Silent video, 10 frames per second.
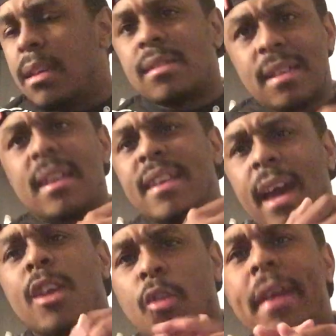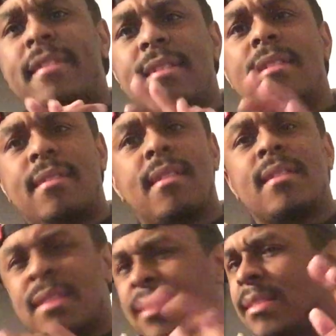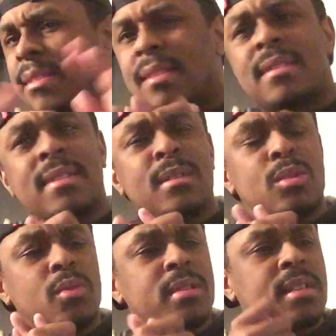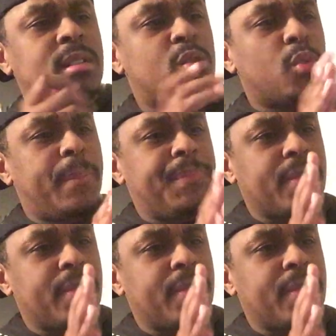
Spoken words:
looking kind of crazy this year. Let's get into it. Let's get into it.